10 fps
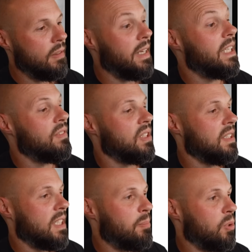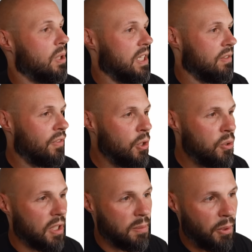Then he gives an example as
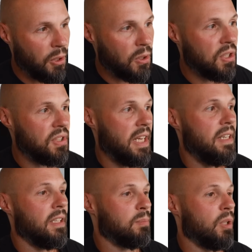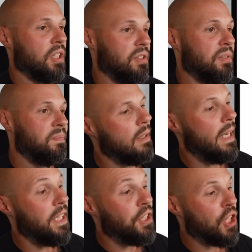views as pure state expression.
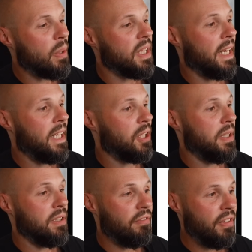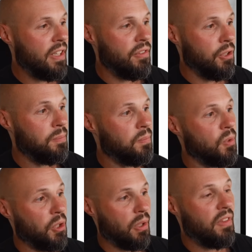And he's showing that here in the feed view.
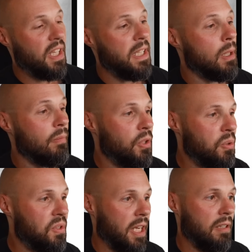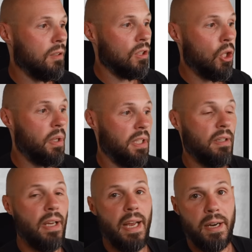Look, you have the enum view state,
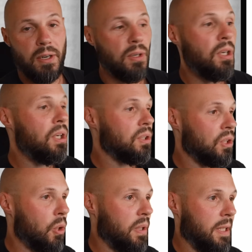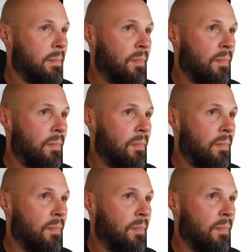loading, error, loaded.